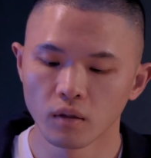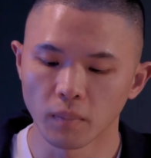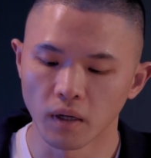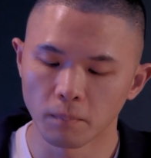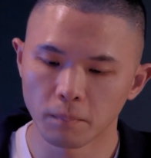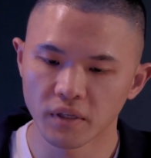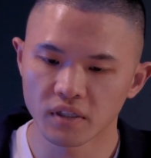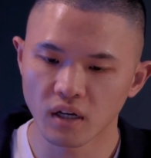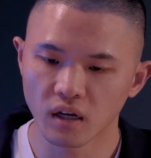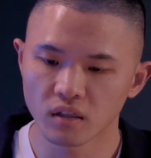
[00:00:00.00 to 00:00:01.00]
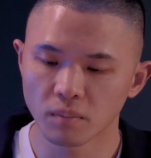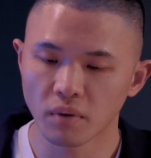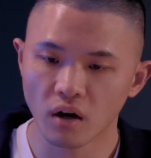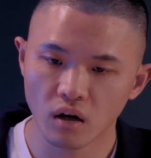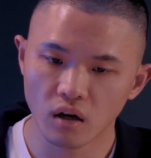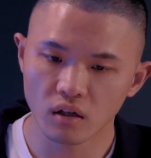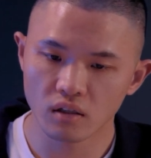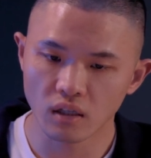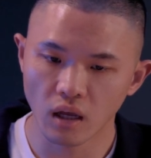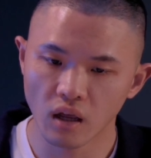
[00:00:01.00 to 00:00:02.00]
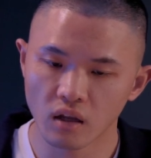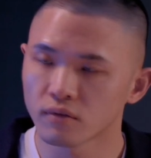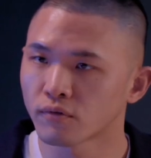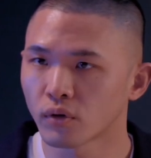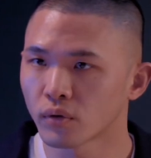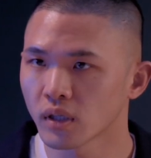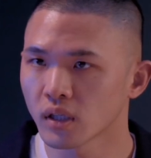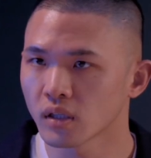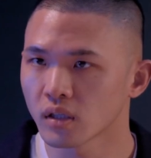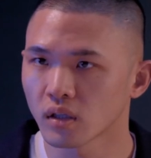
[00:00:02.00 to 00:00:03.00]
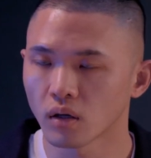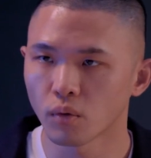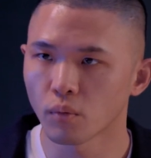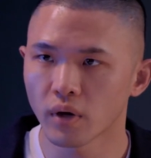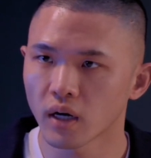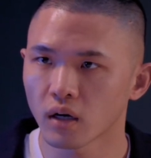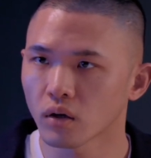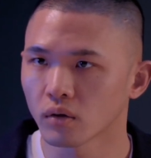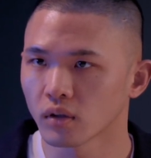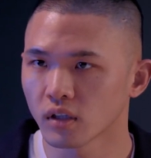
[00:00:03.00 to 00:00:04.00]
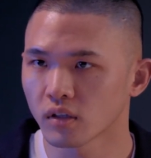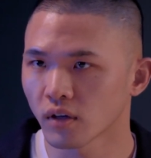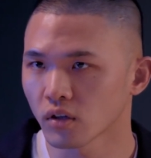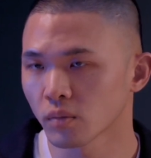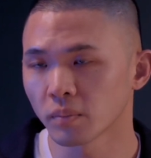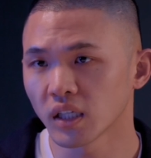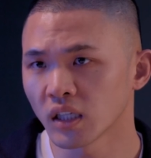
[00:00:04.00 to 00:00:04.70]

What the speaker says: but besides the parks and forest, where could this function be